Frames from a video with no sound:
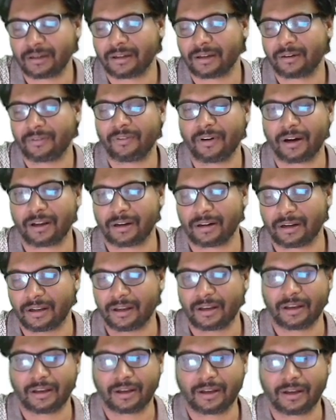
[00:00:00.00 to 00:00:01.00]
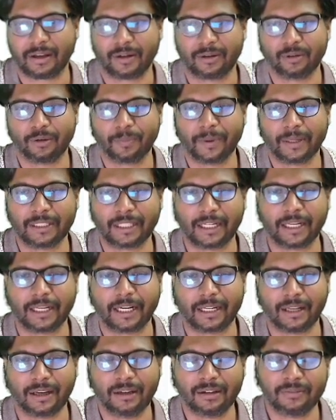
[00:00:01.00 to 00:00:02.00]
for looping the
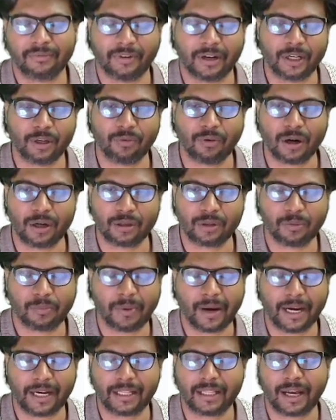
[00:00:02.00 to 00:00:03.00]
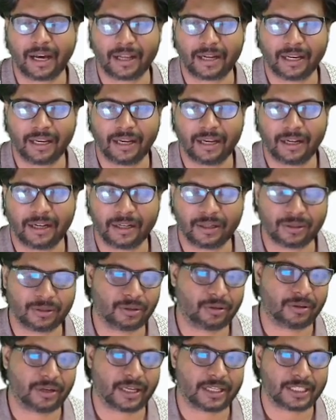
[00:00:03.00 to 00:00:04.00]
data. When you want to bind the array into
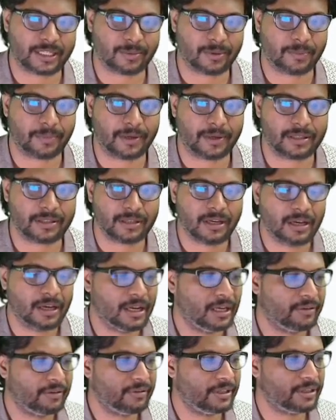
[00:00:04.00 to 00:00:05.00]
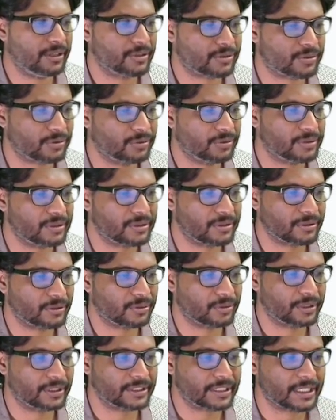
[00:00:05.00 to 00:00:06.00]
your HTML page, we used to do
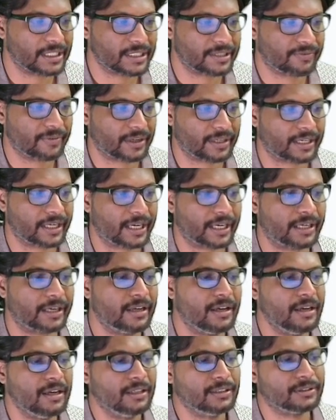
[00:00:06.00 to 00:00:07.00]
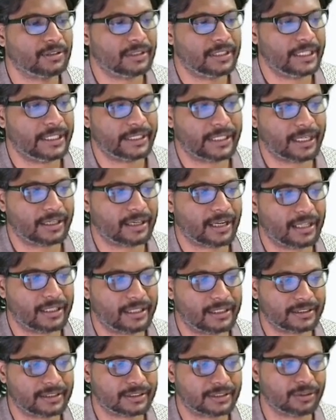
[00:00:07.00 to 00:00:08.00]
this ngFor, correct? So let and all
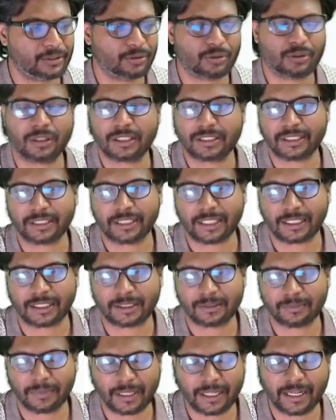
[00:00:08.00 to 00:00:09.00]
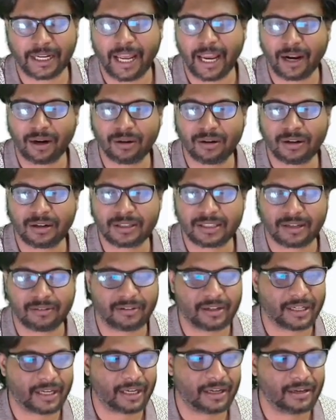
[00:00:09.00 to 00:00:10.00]
these things, you know the syntax. But in Angular
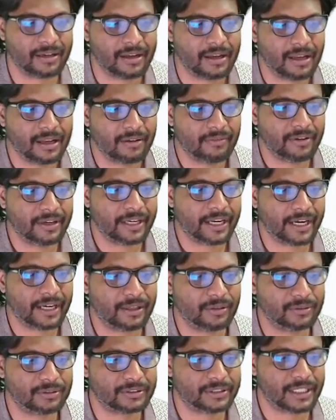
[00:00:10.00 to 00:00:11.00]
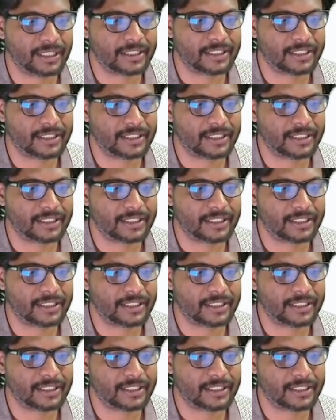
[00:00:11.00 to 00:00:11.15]
17, we can use, there's a